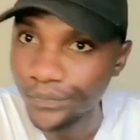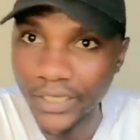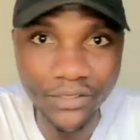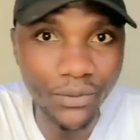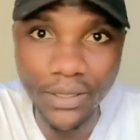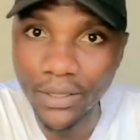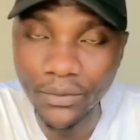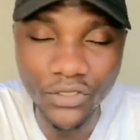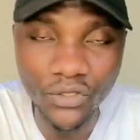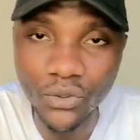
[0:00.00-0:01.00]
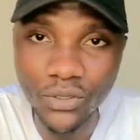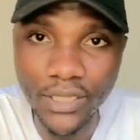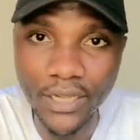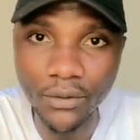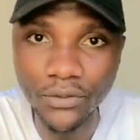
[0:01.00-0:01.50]
That's one thing which is good
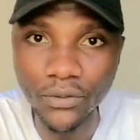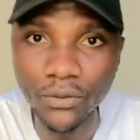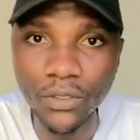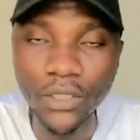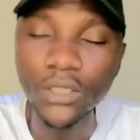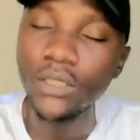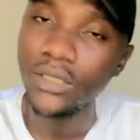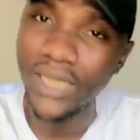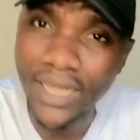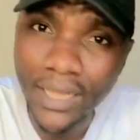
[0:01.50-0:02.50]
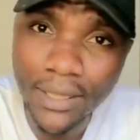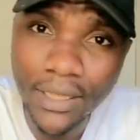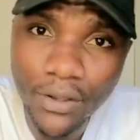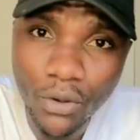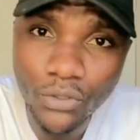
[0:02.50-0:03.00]
there also. The other
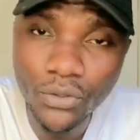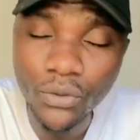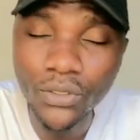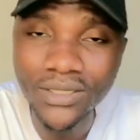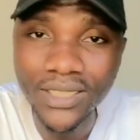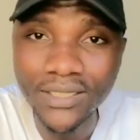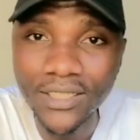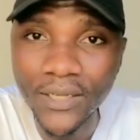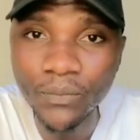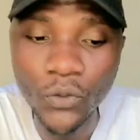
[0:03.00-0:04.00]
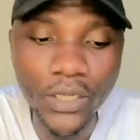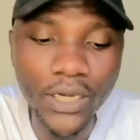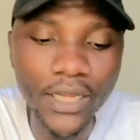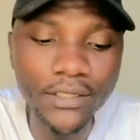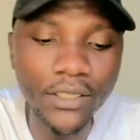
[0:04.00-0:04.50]
thing also is that uh, you can
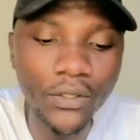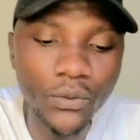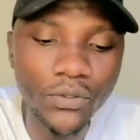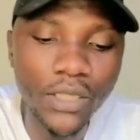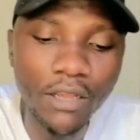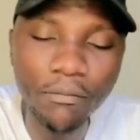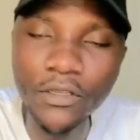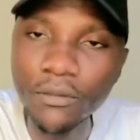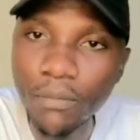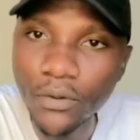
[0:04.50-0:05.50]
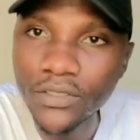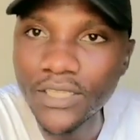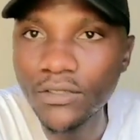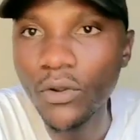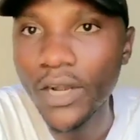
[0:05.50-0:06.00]
actually use government bonds
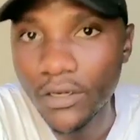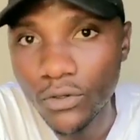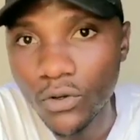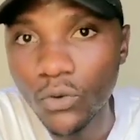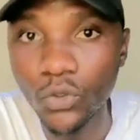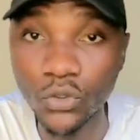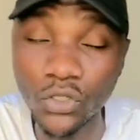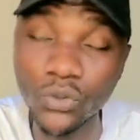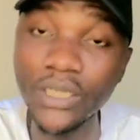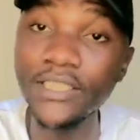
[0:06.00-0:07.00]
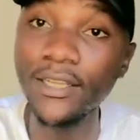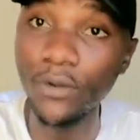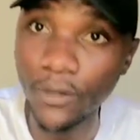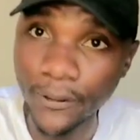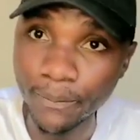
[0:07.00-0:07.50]
as collateral when you want to get a
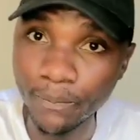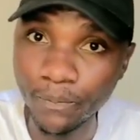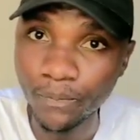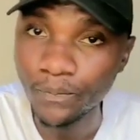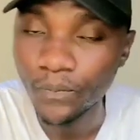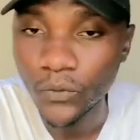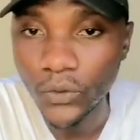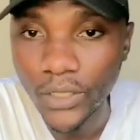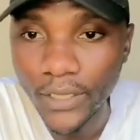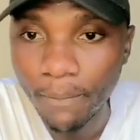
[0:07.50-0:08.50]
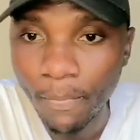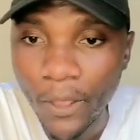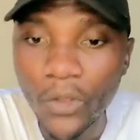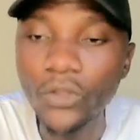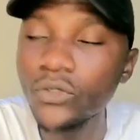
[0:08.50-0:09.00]
loan. Okay,
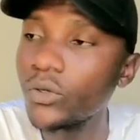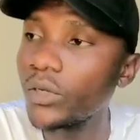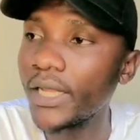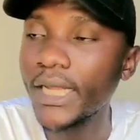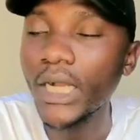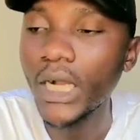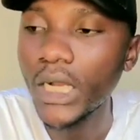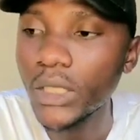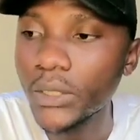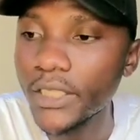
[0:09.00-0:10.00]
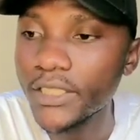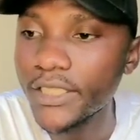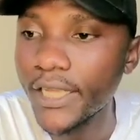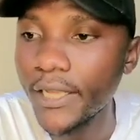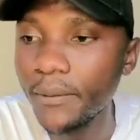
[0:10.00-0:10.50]
so like uh, you can
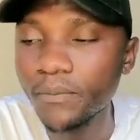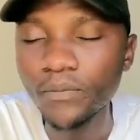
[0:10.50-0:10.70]
say,